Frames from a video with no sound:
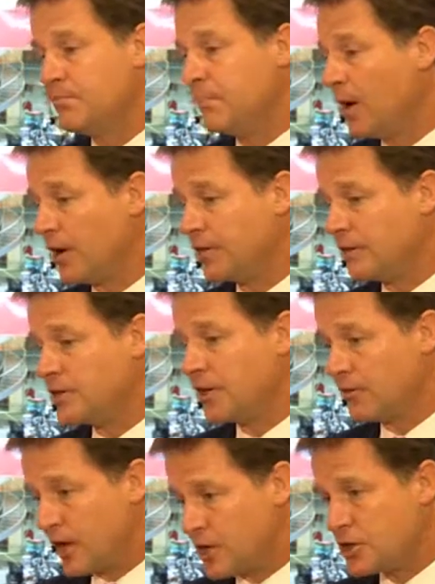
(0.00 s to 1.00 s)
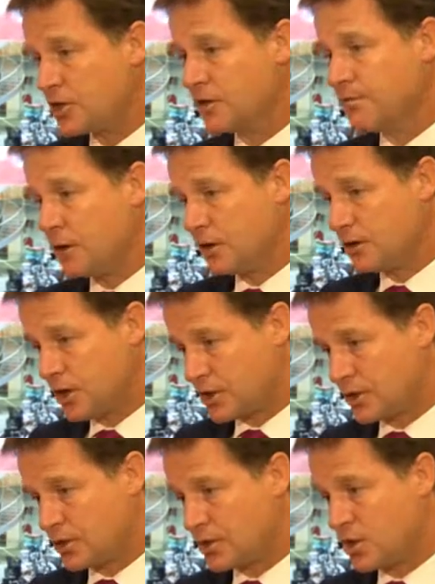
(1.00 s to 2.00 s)
part of a generation of
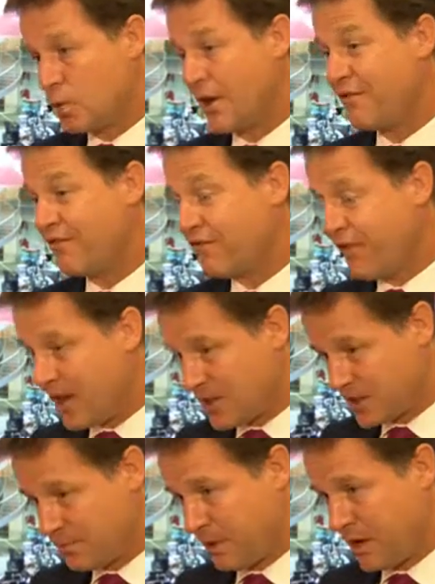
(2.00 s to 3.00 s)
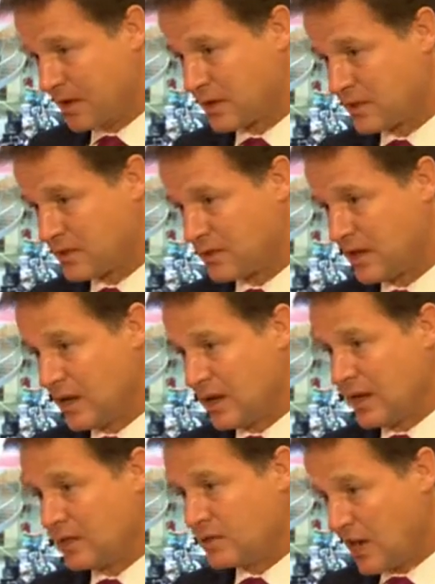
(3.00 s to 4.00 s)
politicians who, when faced by this
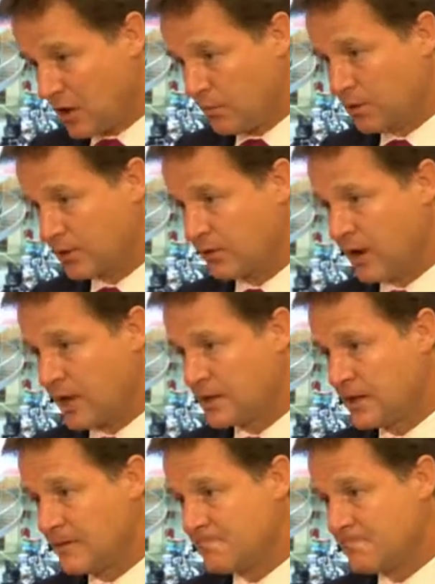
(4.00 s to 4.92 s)
terrible threat,